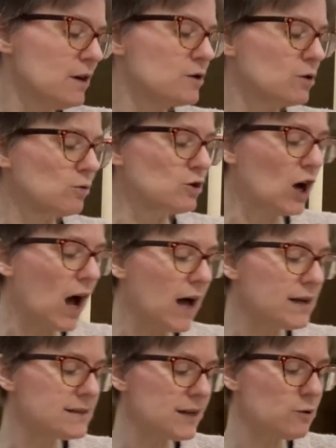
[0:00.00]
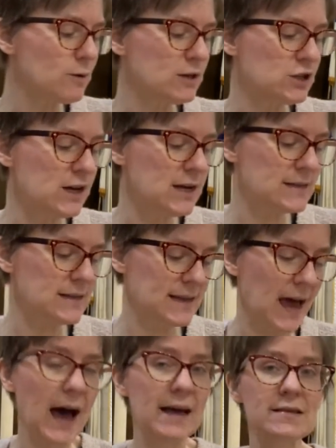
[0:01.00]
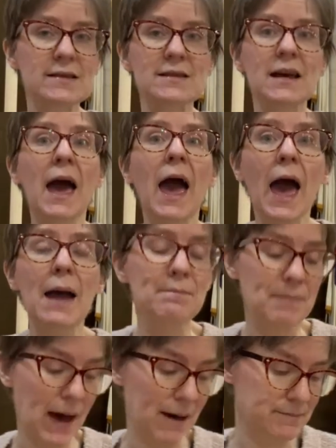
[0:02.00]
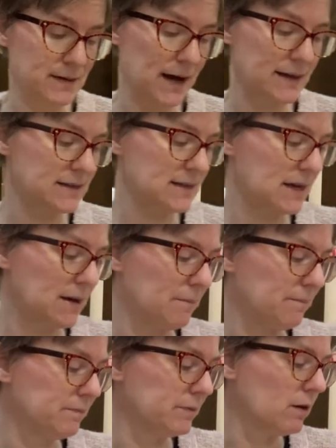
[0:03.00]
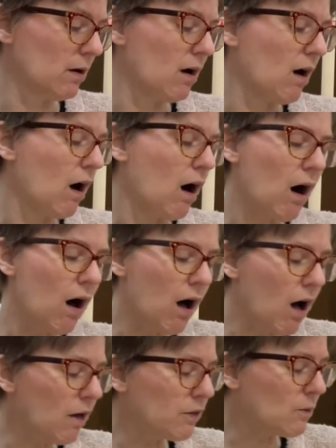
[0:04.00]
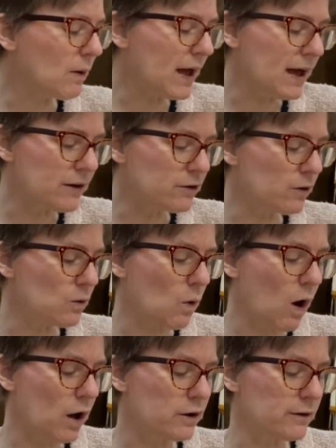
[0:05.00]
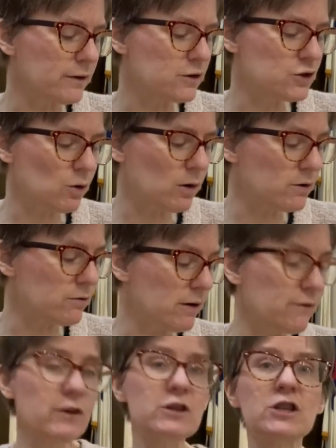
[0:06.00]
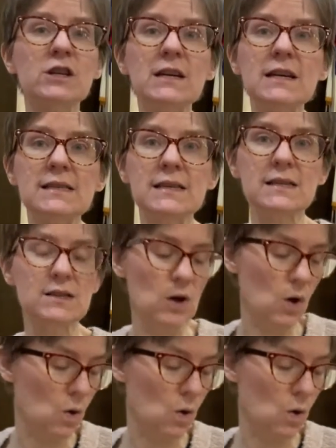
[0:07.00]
So John did what Jesus asked and baptized him. All the way under the water in the Jordan River, Jesus